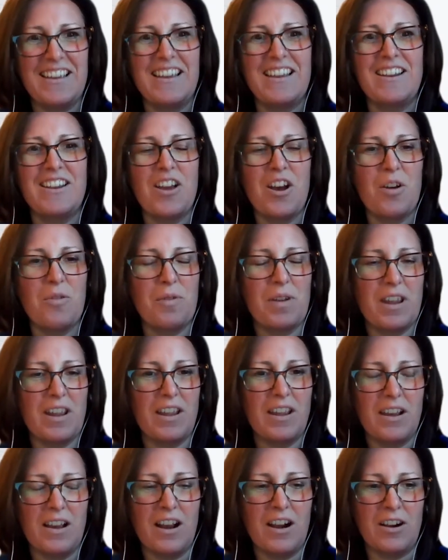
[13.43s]
No,
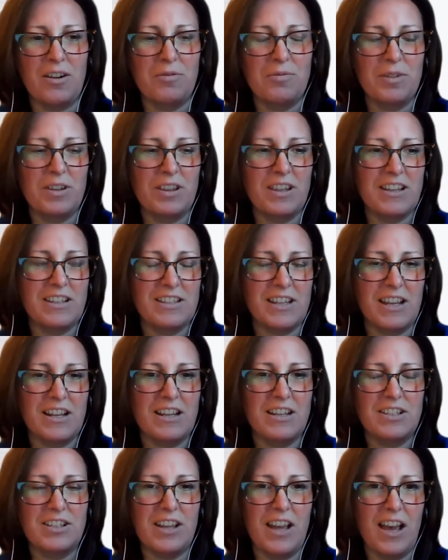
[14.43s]
we are really
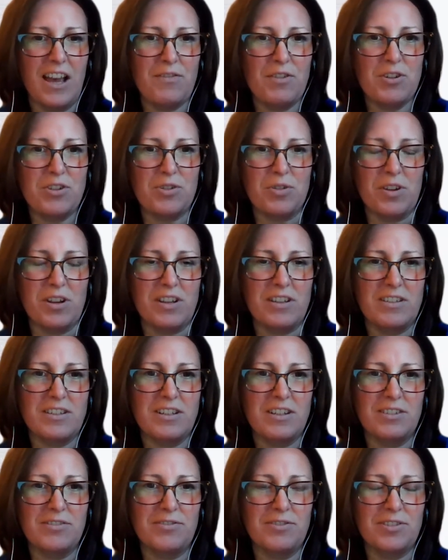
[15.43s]
excited to have you join us
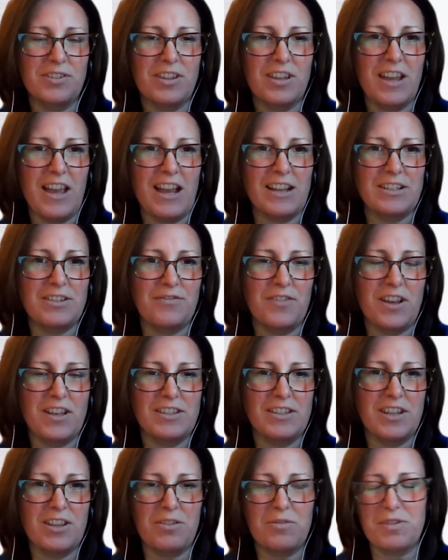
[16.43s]
here for the Actify
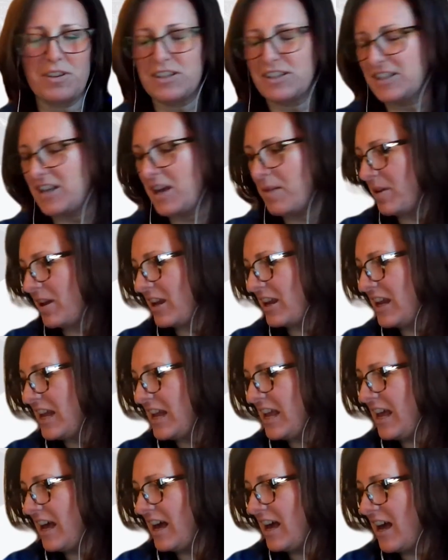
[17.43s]
C3 Summit.
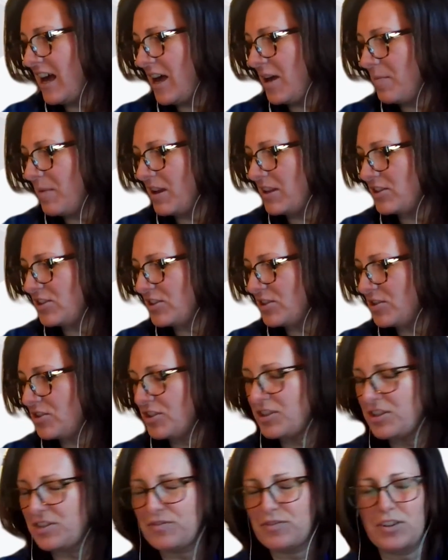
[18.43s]
And so
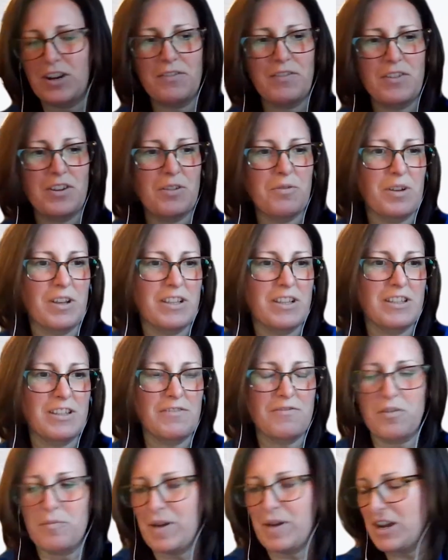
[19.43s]
just for everyone's
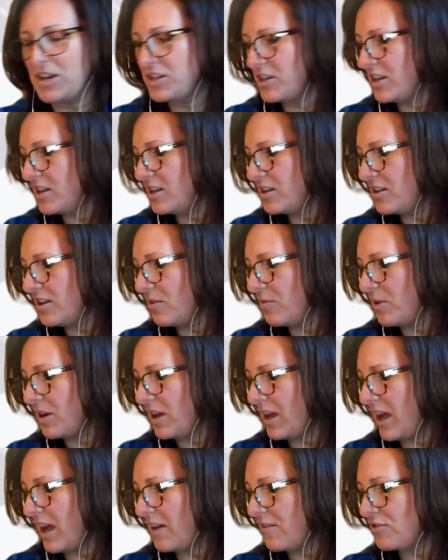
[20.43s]
information, we
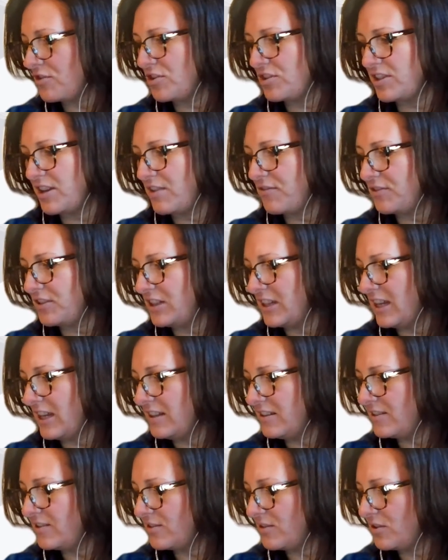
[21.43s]
have José
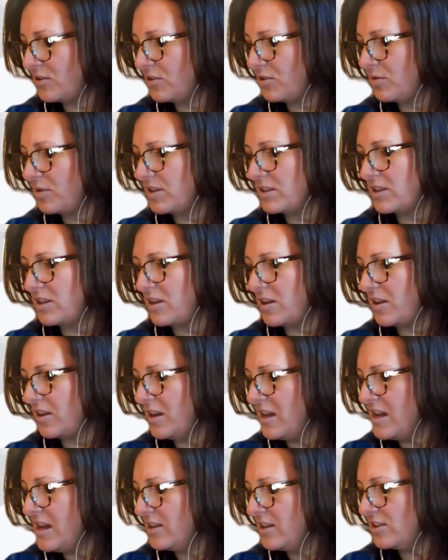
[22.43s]
Valente, who is the
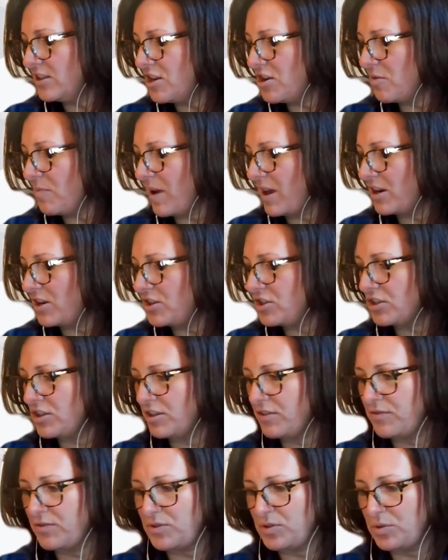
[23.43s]
Senior Manager
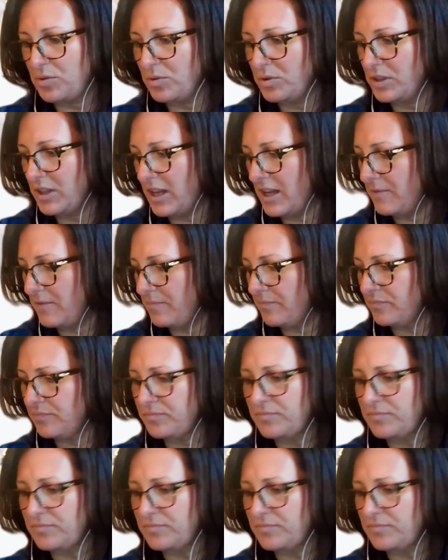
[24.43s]
of Tooling